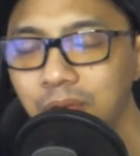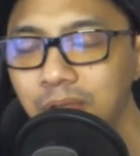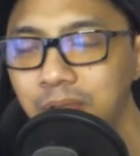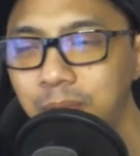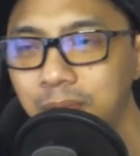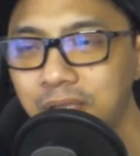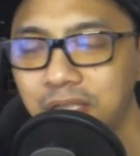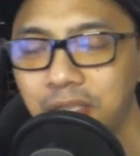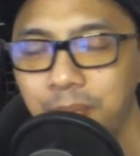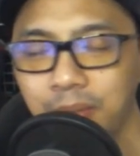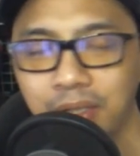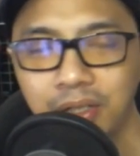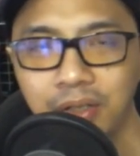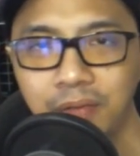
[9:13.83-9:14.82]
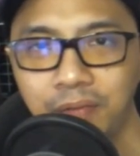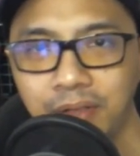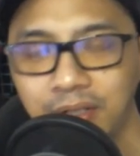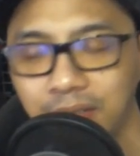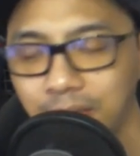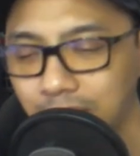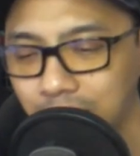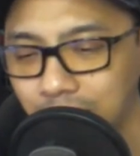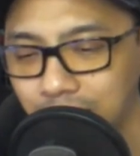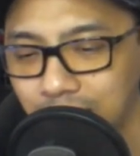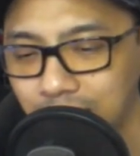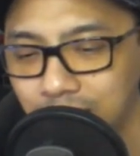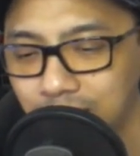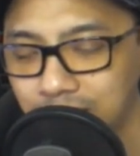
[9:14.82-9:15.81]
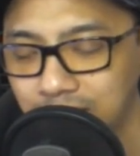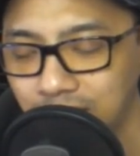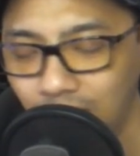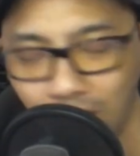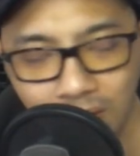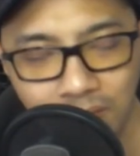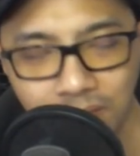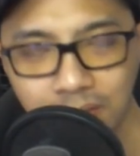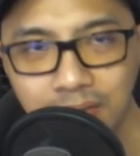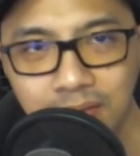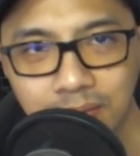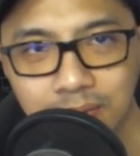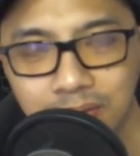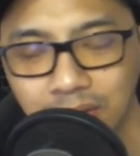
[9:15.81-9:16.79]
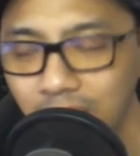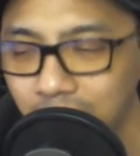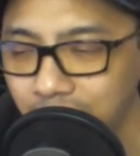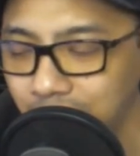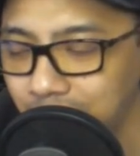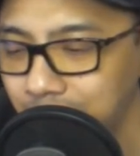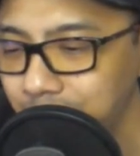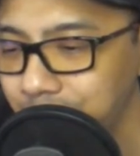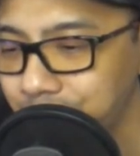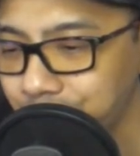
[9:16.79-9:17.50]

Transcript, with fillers: participate in an event and whatnot. It was all fun. It was a lot of fun.